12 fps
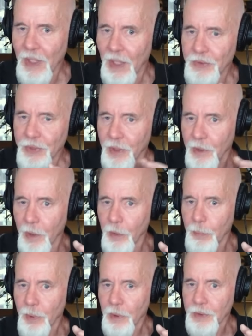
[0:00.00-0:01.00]
us and another
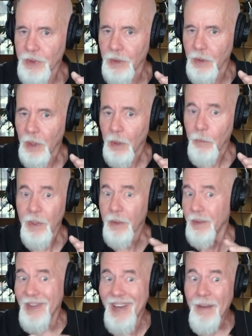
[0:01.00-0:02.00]
person. We
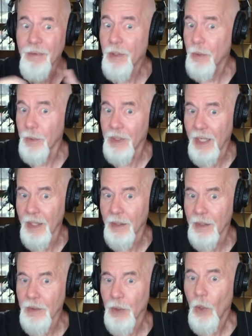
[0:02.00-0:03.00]
either never create
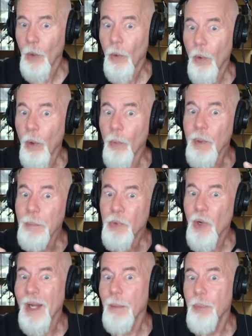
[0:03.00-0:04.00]
it or we
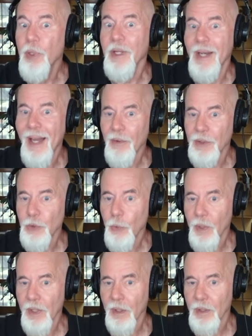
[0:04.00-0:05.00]
try to put it out as
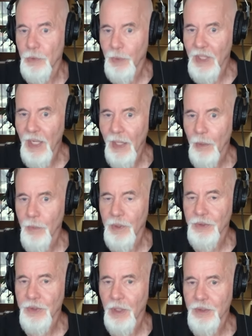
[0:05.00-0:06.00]
quickly as we can when
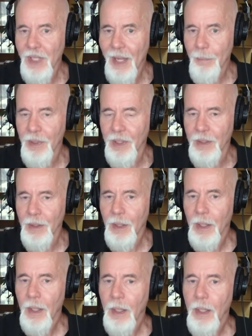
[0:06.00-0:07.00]
it starts happening.
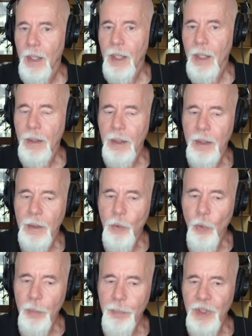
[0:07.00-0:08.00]
And a
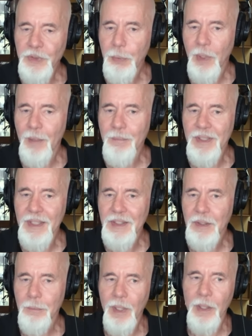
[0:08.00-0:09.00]
core principle I've been
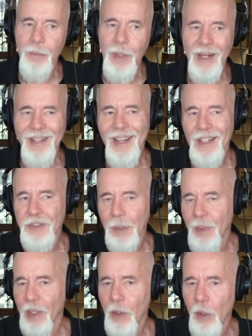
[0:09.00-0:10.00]
teaching men around a
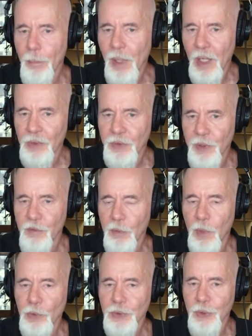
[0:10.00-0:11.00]
concept I call positive
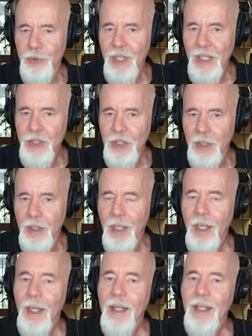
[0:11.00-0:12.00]
emotional tension
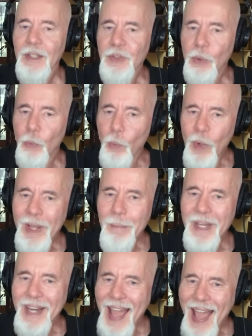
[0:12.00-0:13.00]
is that
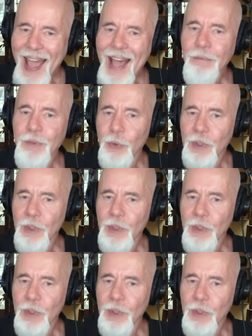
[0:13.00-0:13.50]
women have to